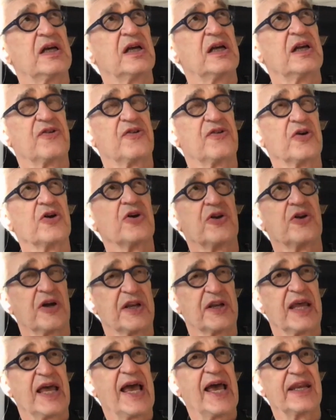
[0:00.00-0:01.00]
So you're not
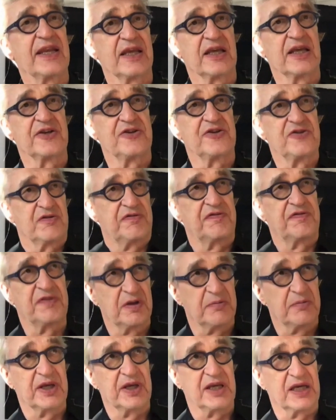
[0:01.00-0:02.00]
adding it, you're
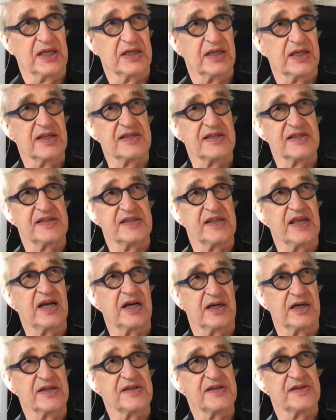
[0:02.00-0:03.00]
filming it. It's there.
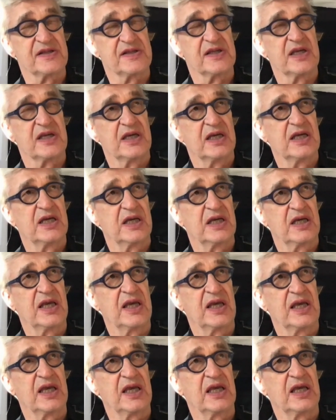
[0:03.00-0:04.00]

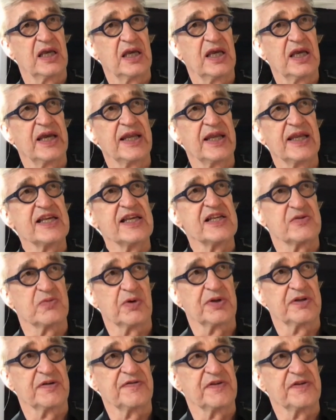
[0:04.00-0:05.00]
It is
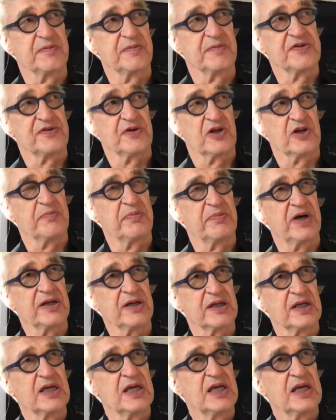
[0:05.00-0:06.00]
what the film is all
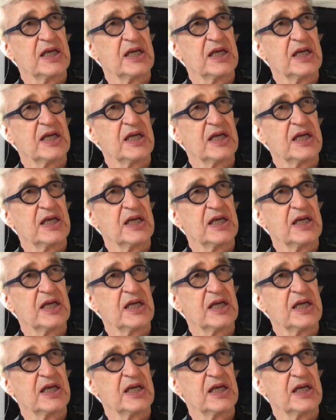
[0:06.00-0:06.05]
about.